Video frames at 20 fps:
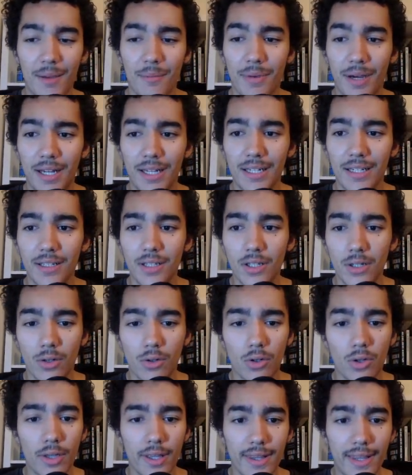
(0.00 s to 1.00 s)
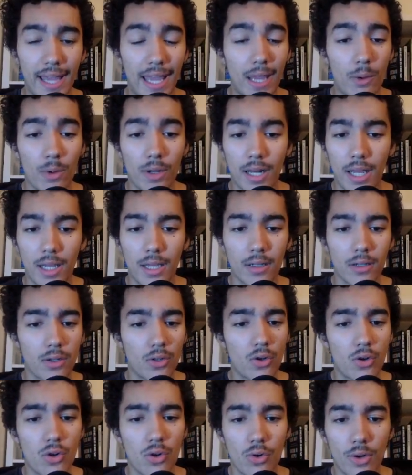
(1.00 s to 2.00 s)
But, you know, look at the A1A,
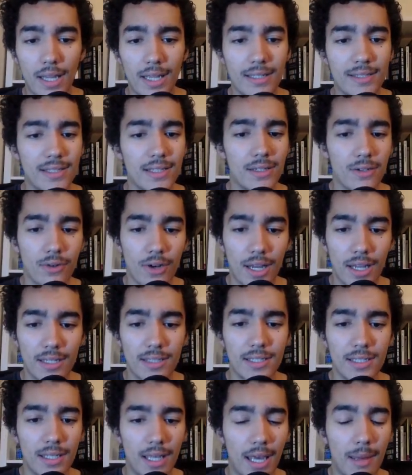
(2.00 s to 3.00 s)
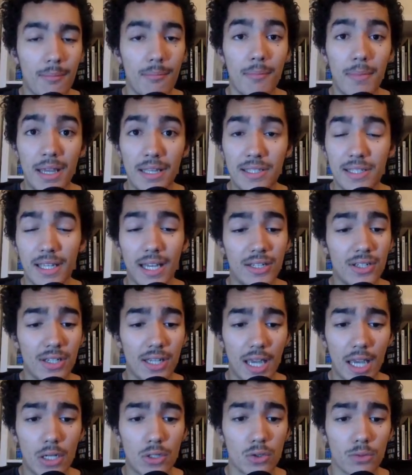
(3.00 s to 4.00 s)
crazy, amazing
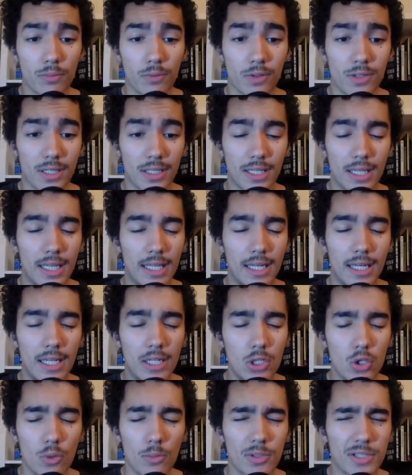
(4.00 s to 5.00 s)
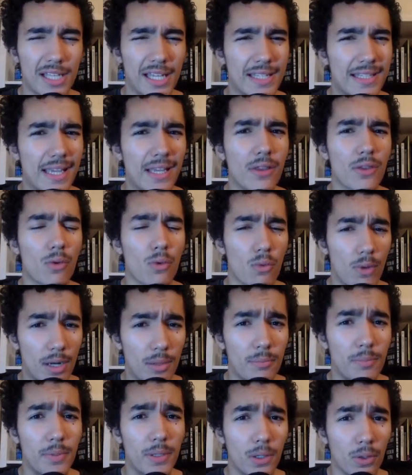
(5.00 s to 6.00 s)
educational project. Literally almost like taking the
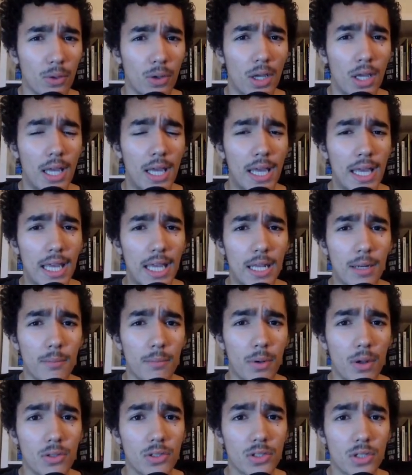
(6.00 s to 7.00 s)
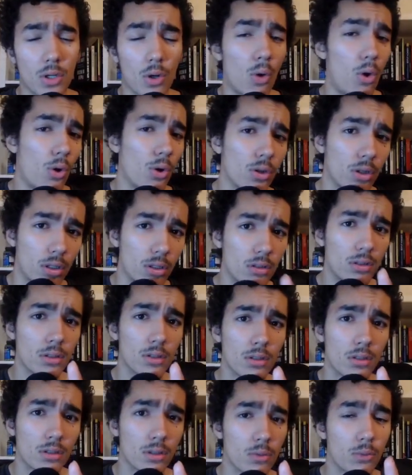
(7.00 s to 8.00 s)
red pill in Pulsechain. Oh, hold on.
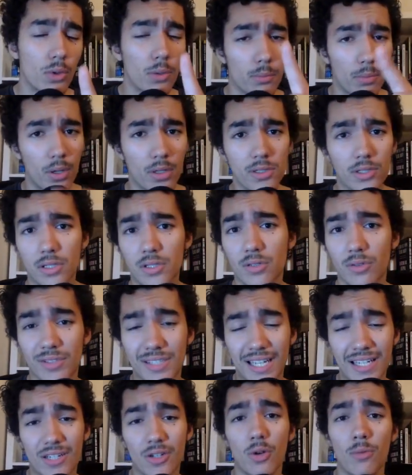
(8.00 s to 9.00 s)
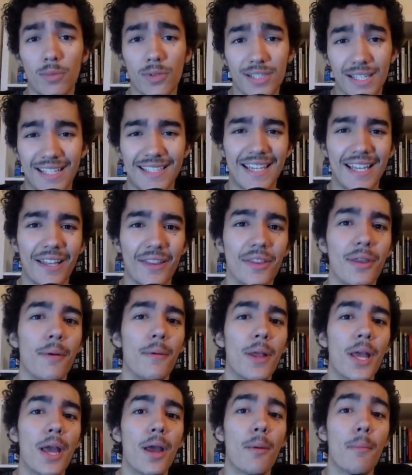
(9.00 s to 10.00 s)
We're in Pulsechain, so it's actually almost like taking
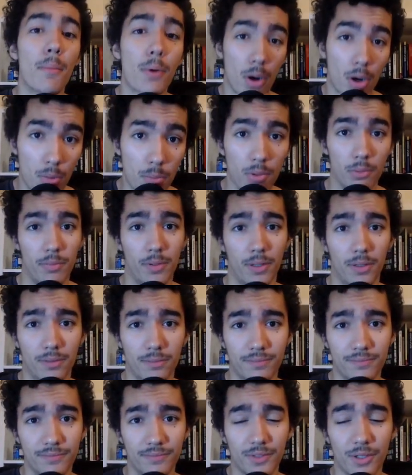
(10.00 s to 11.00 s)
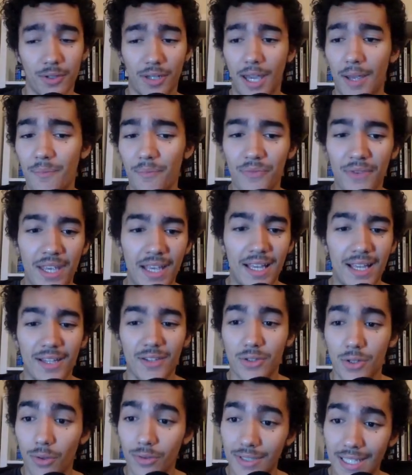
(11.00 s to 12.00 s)
the purple pill, okay?
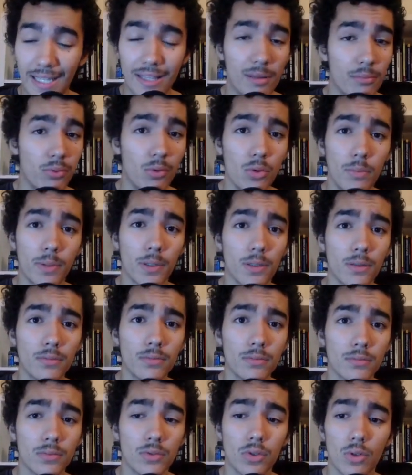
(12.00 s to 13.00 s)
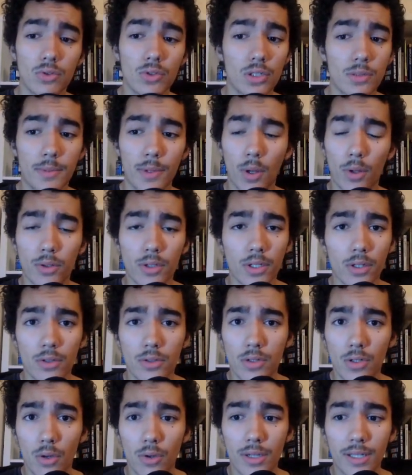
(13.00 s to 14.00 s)
Don't take the blue pill. Don't just be holding
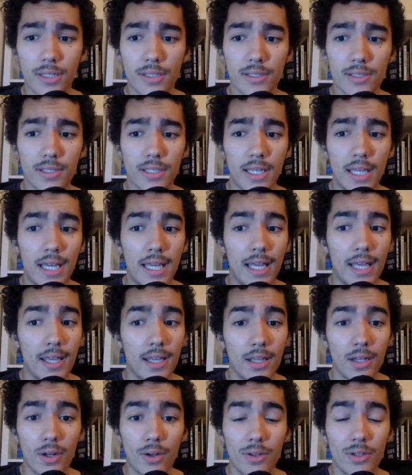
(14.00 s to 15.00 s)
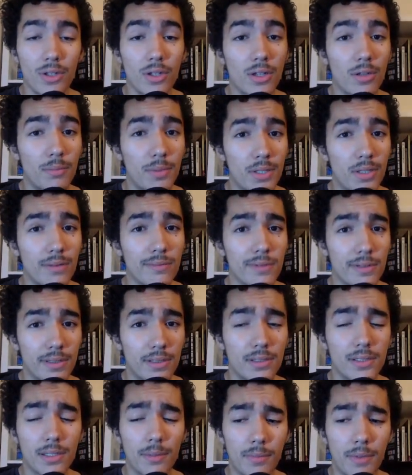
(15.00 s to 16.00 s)
your tokens. You know, you could be doing
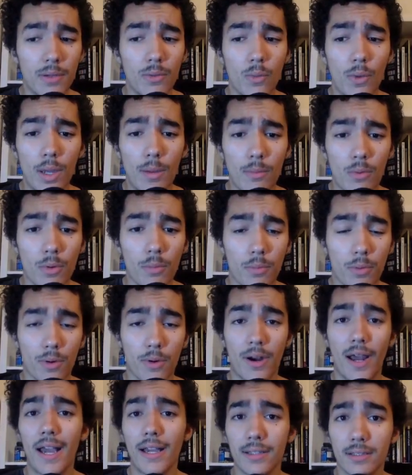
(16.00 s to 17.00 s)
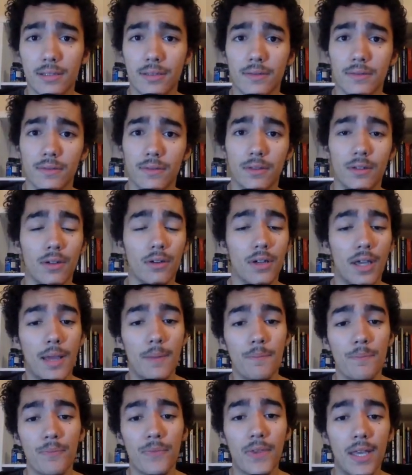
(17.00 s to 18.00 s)
something way more proactive.
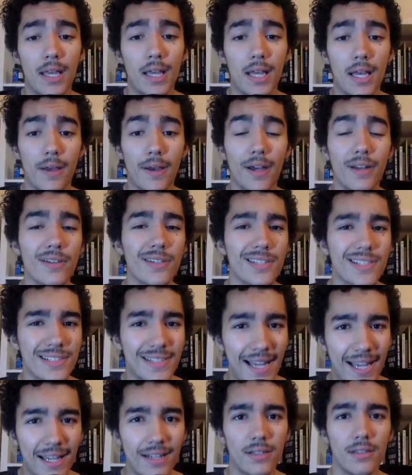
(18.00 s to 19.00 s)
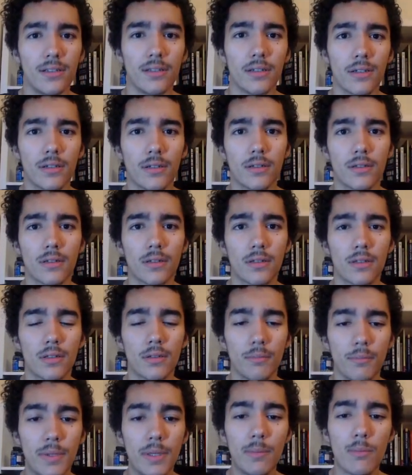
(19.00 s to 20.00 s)
Okay, understand,
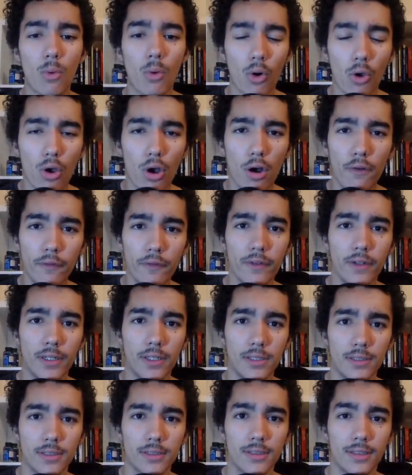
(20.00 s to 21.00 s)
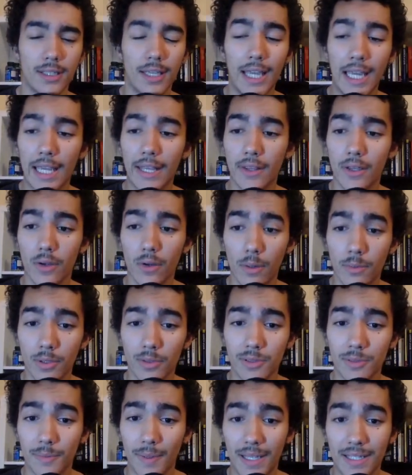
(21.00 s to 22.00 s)
be more confident in the
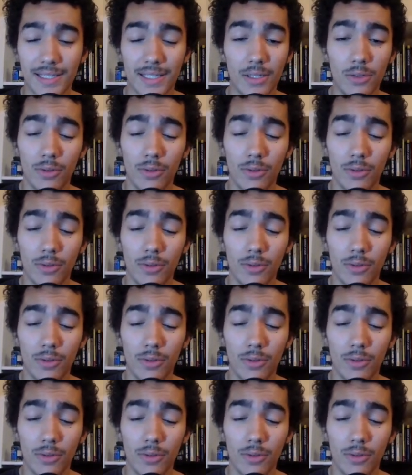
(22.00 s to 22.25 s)
crypto space.